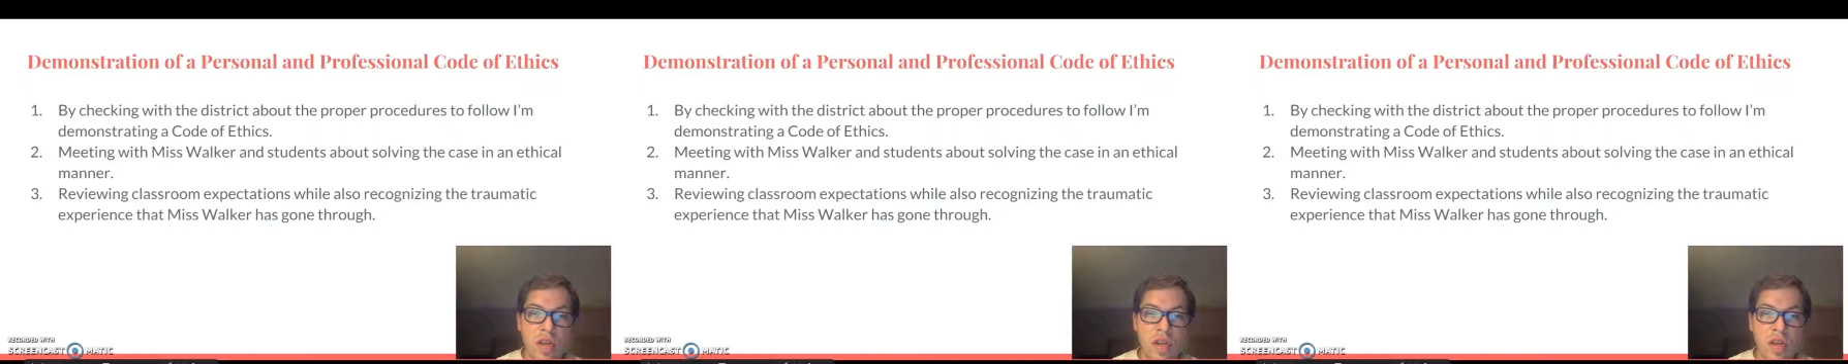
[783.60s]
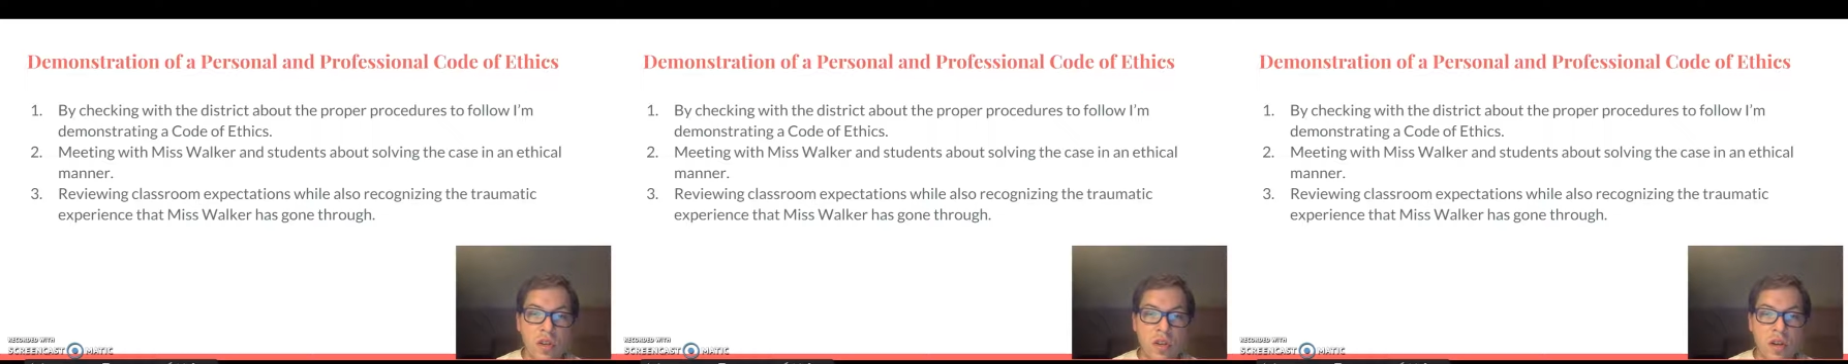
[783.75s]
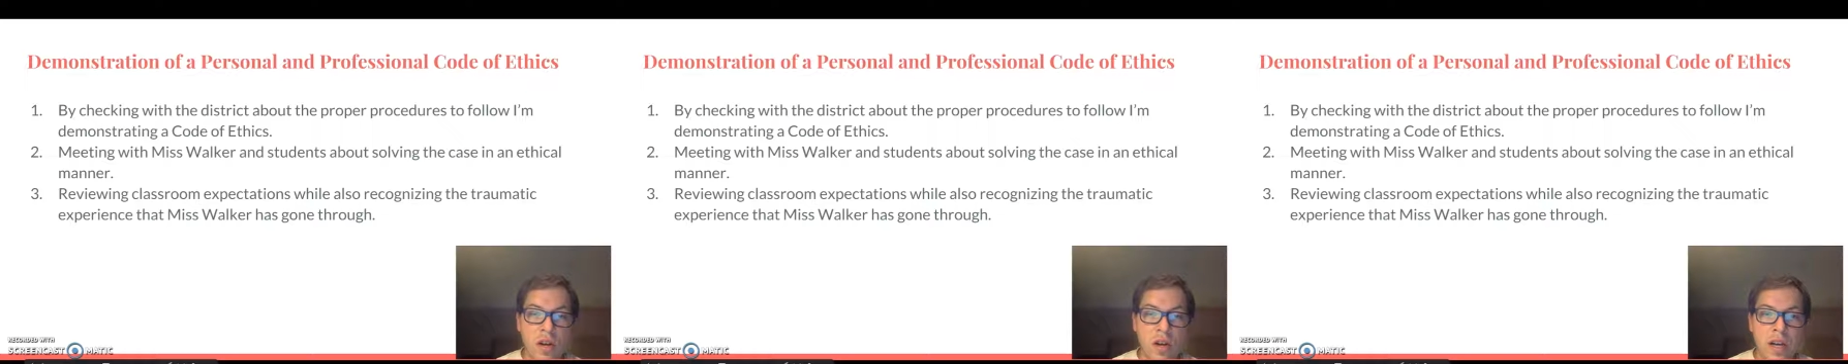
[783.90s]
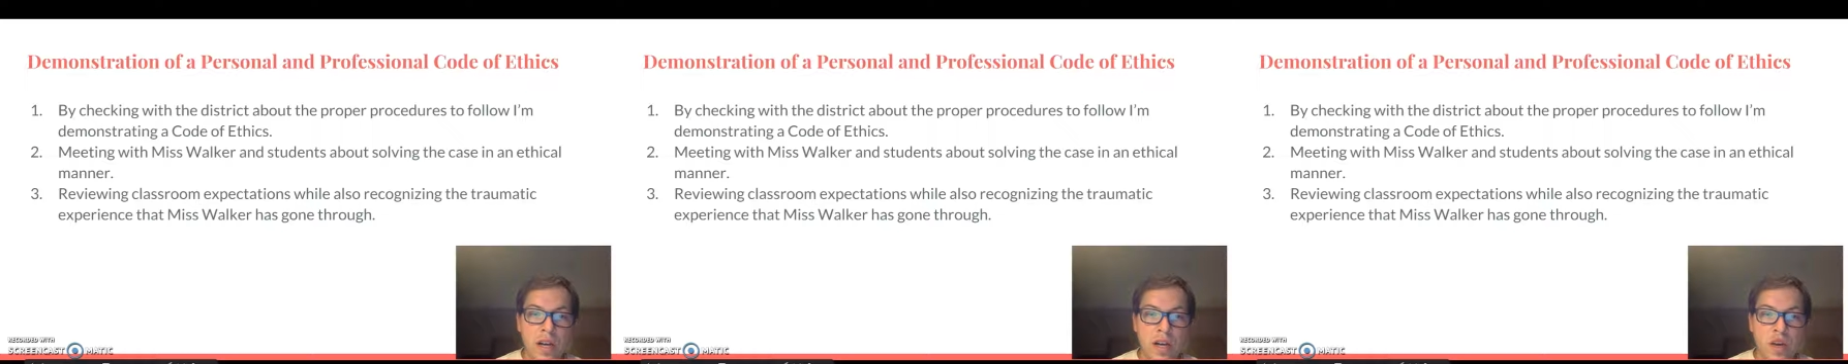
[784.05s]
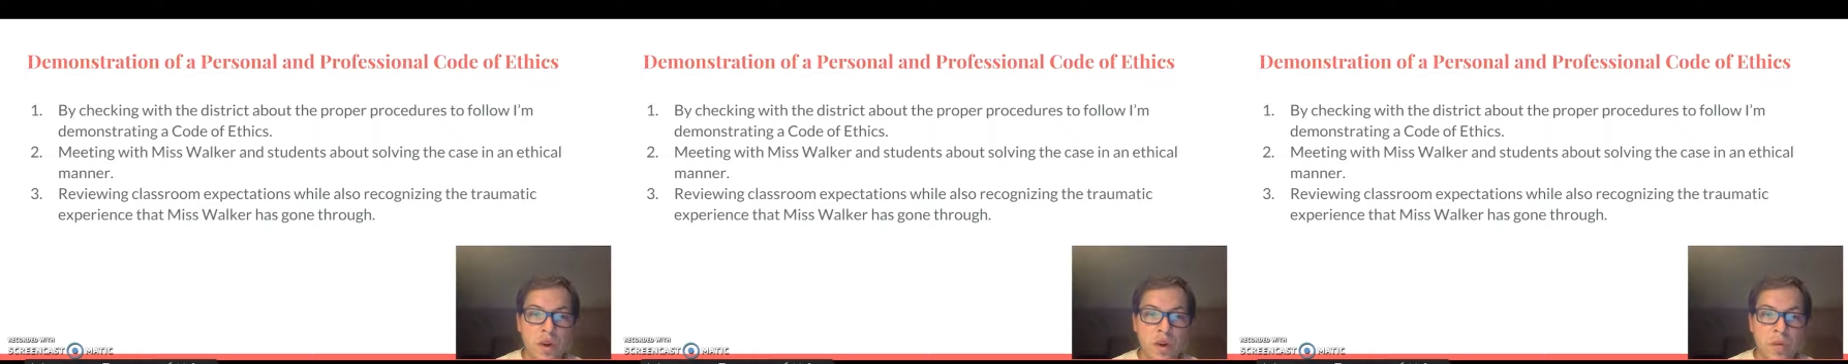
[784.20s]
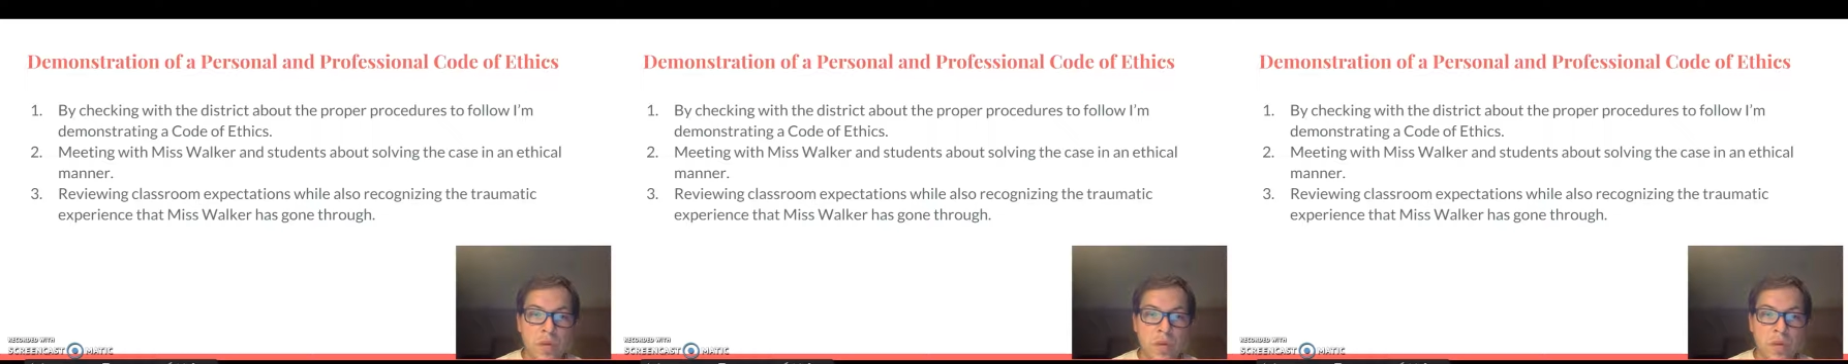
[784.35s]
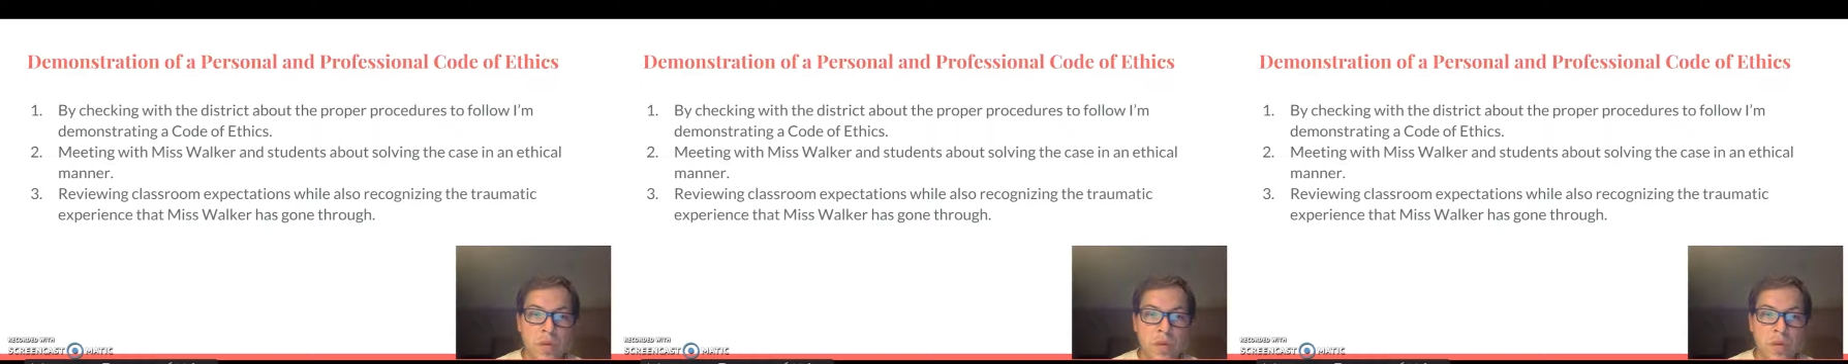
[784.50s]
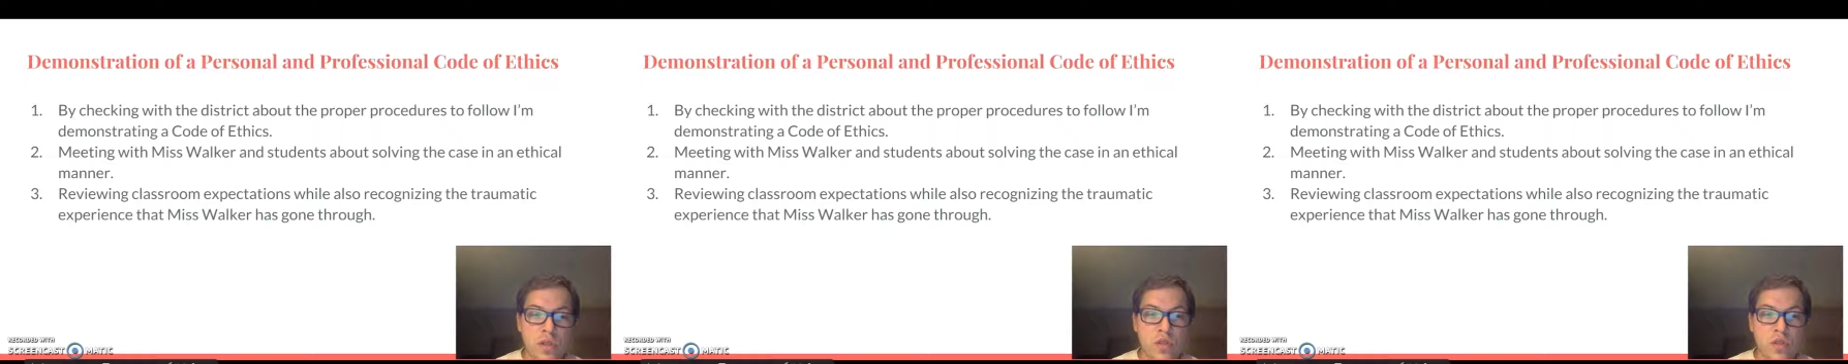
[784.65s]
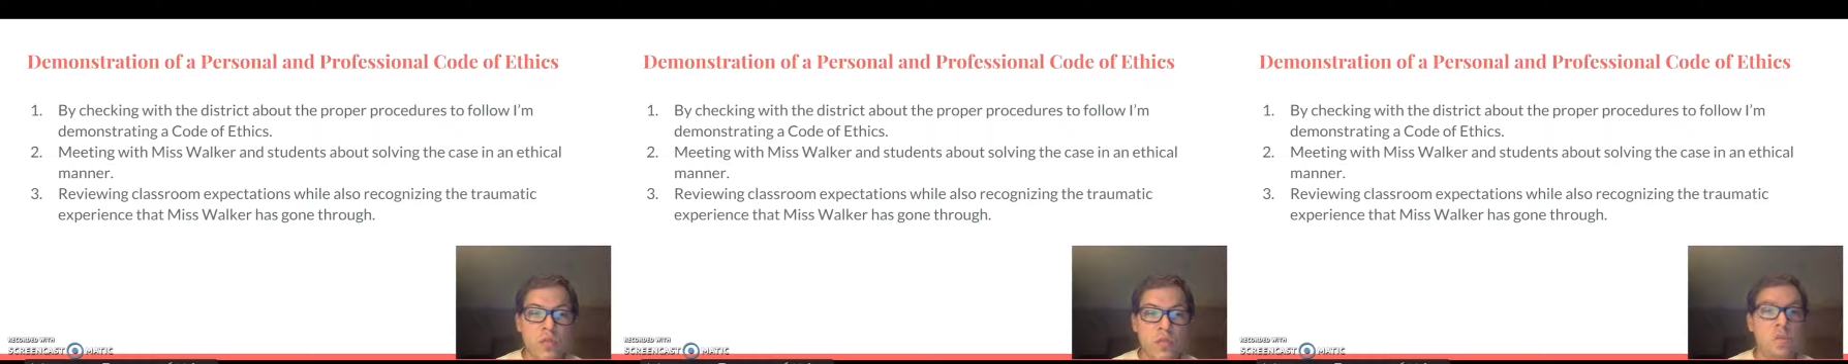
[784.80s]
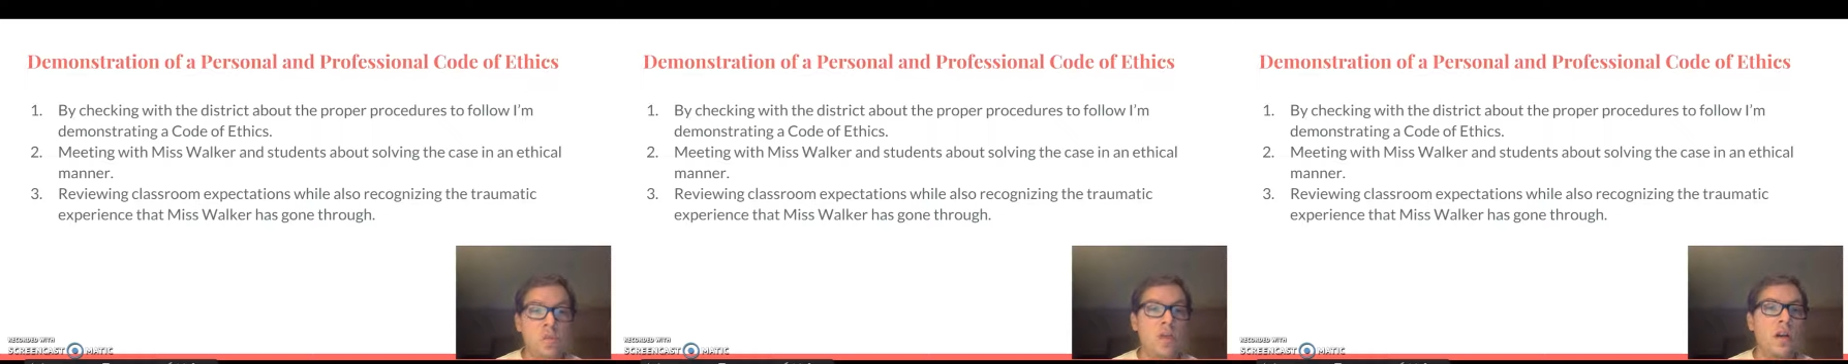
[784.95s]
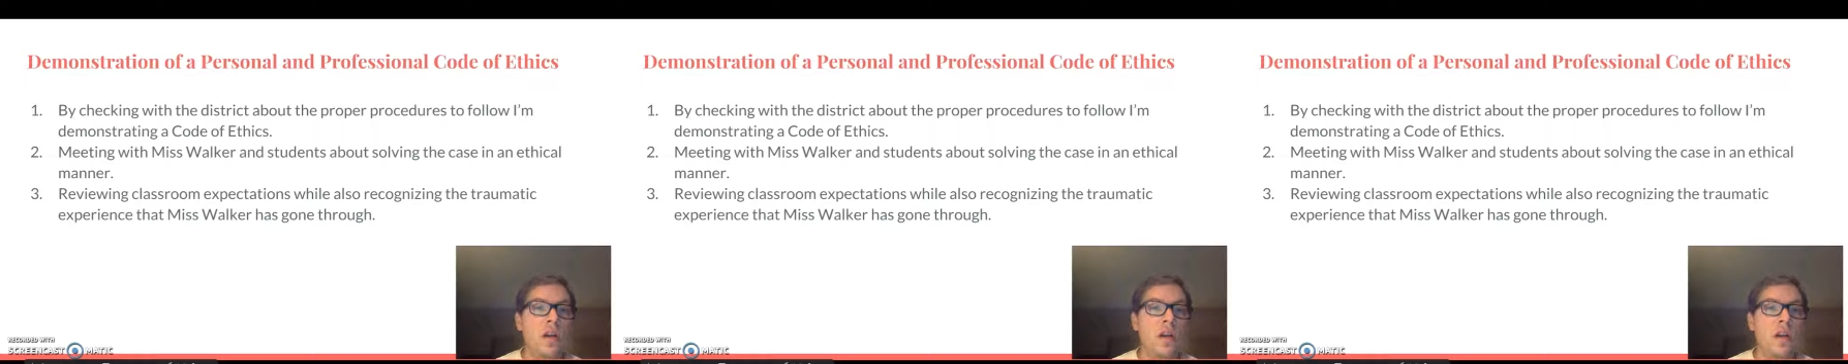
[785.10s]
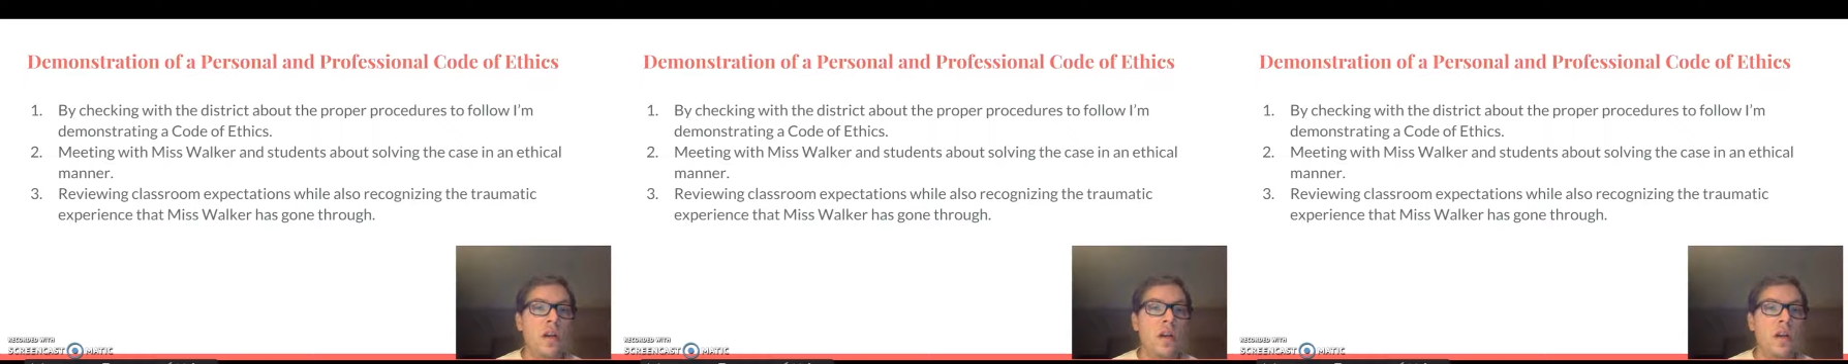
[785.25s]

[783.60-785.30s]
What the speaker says: how I hope to